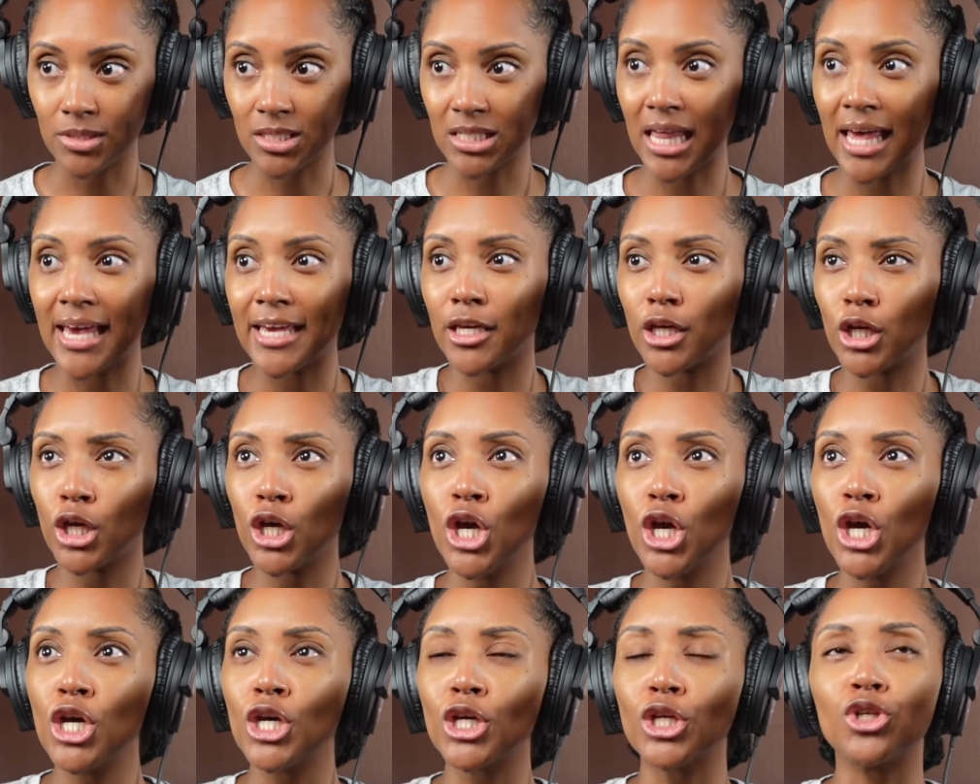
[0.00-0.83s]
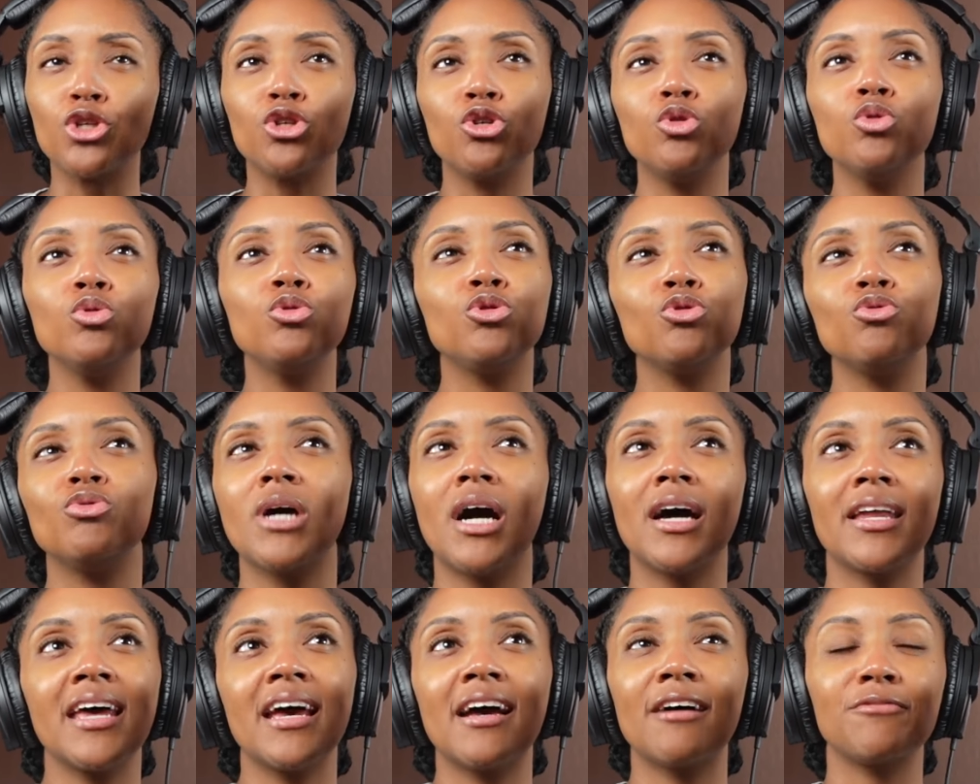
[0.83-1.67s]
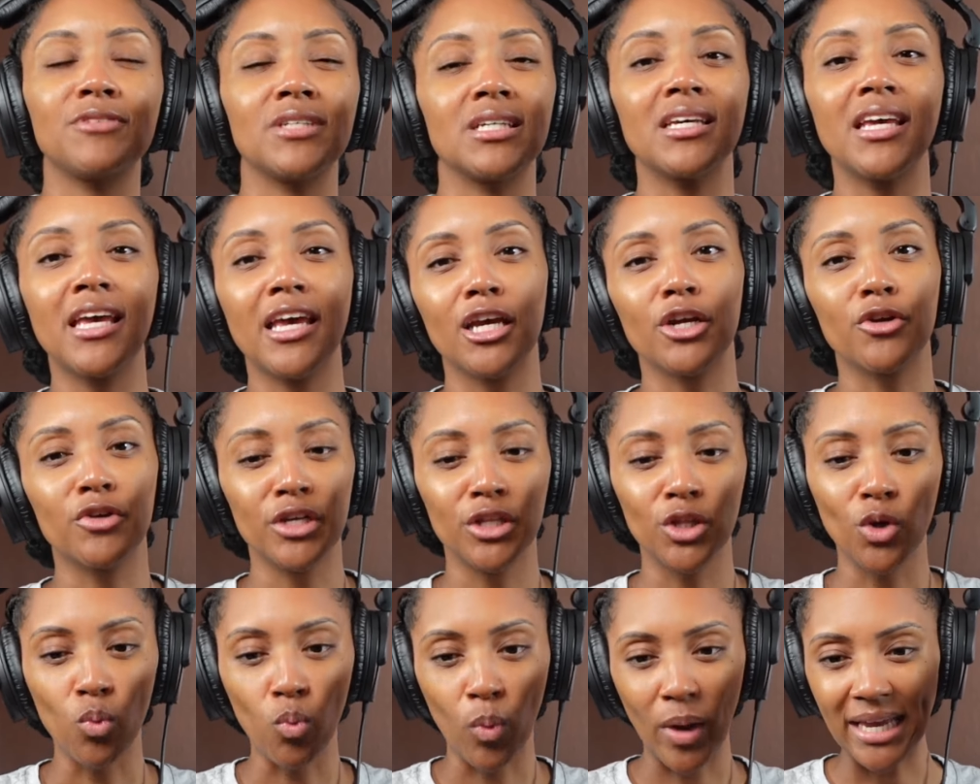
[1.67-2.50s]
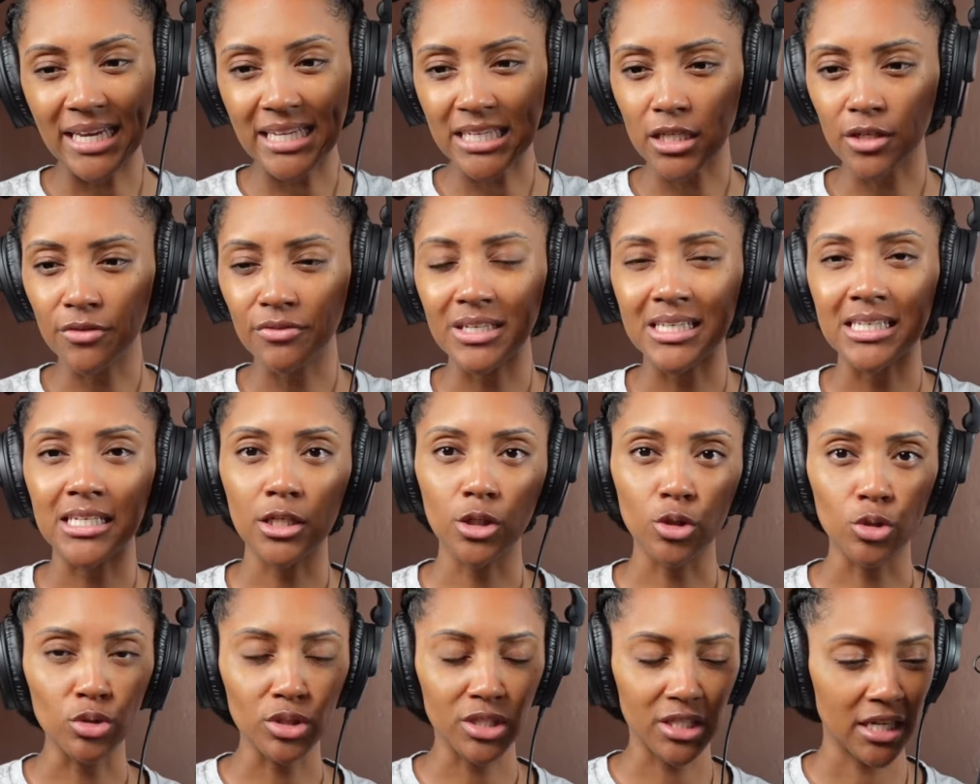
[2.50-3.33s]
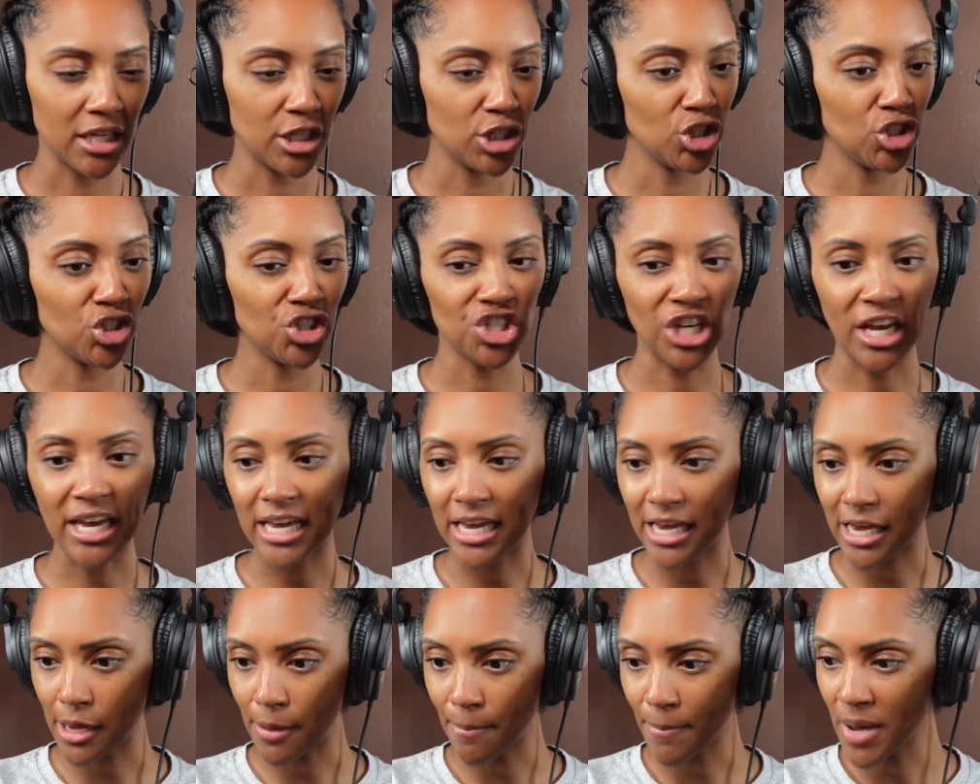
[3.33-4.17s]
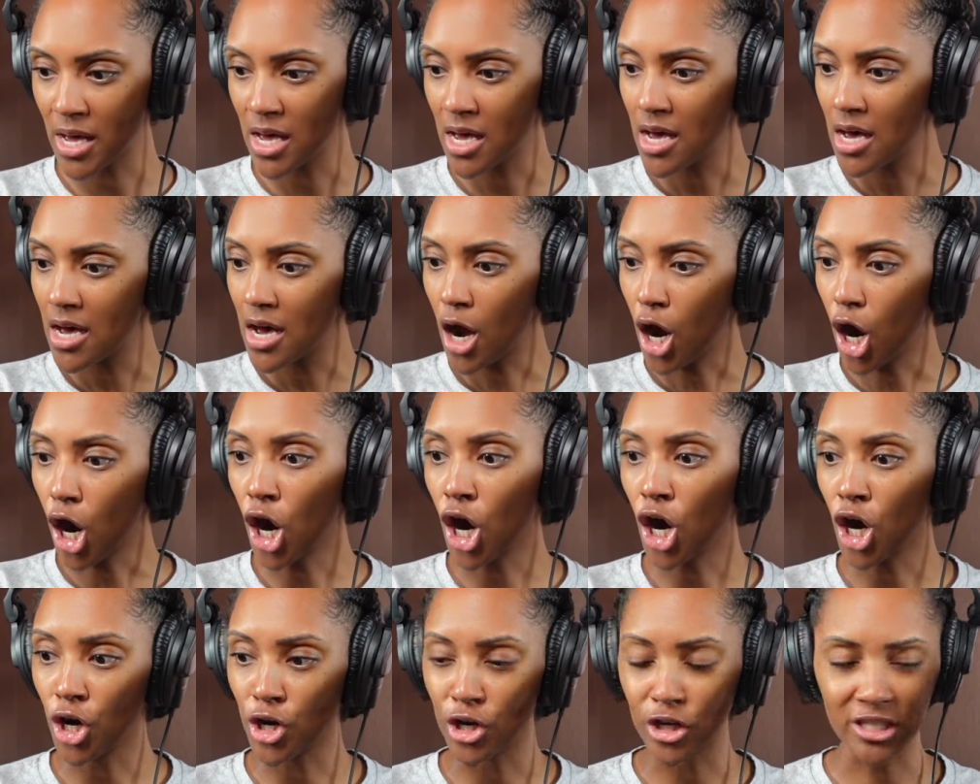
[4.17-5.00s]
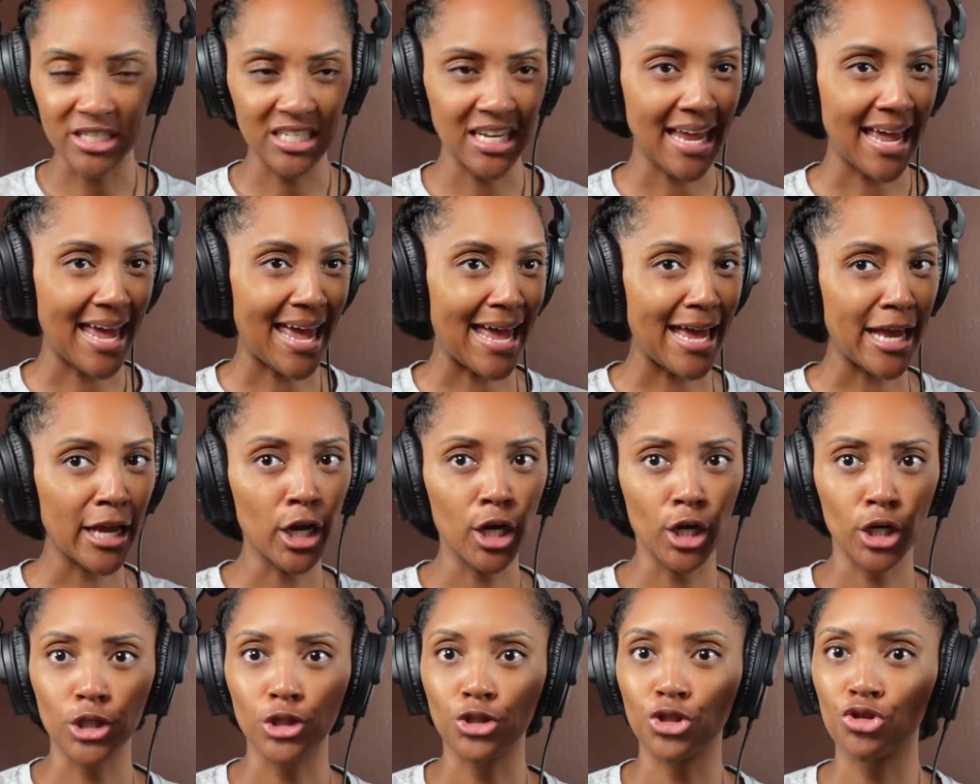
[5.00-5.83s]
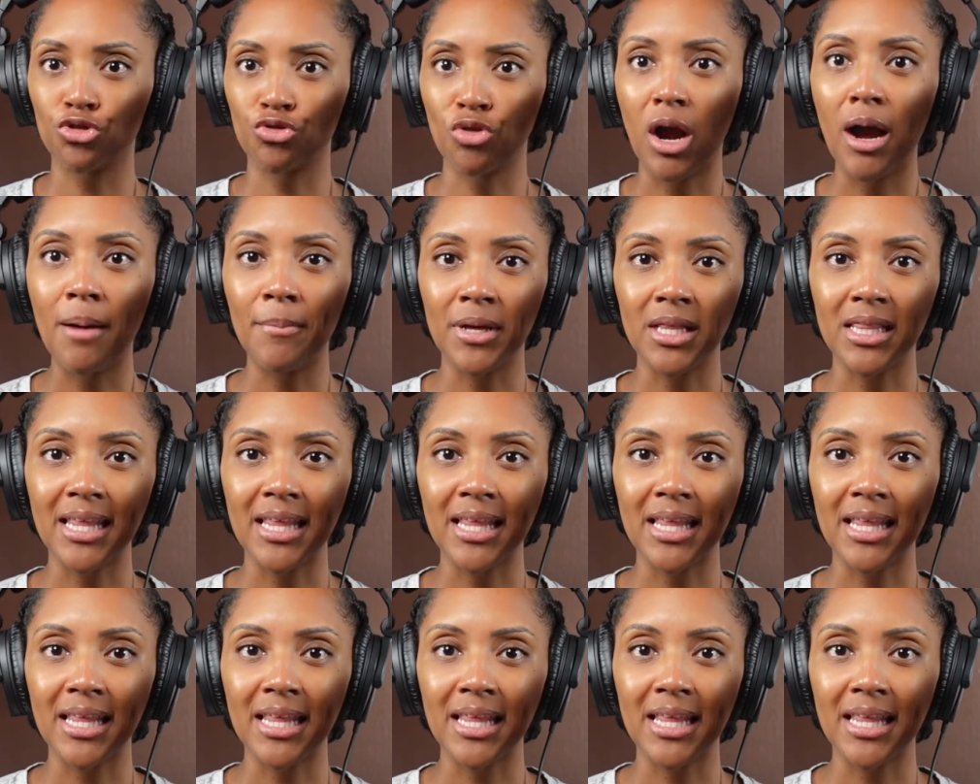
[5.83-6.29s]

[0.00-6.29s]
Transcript: Like, you do not have to carry the weight of guilt, shame, hurt, anger, trauma.